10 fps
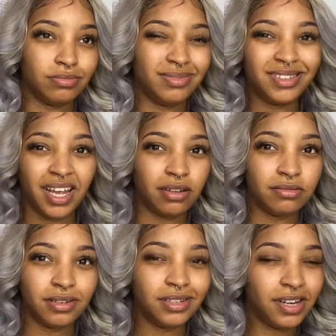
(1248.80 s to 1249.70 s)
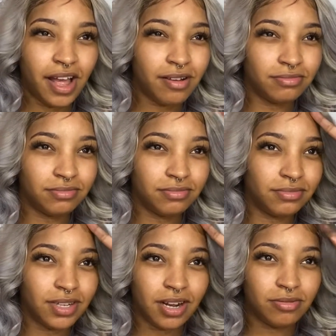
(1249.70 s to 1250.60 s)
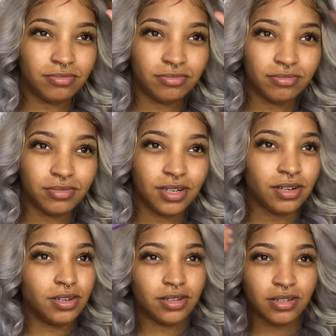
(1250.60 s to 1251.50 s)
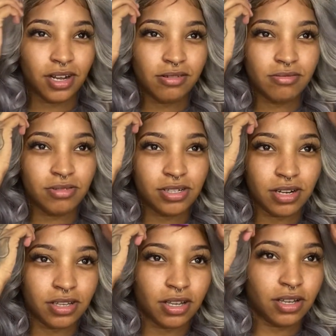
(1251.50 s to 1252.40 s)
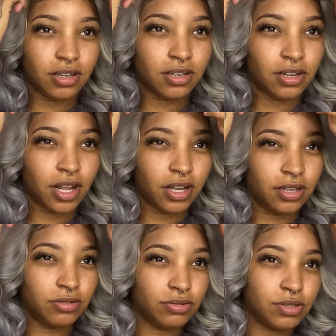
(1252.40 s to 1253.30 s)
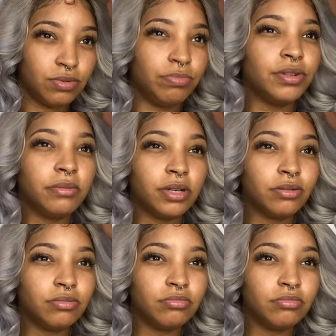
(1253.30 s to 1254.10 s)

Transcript: No, no, no, no. what y'all think? Like a little swoop in the middle?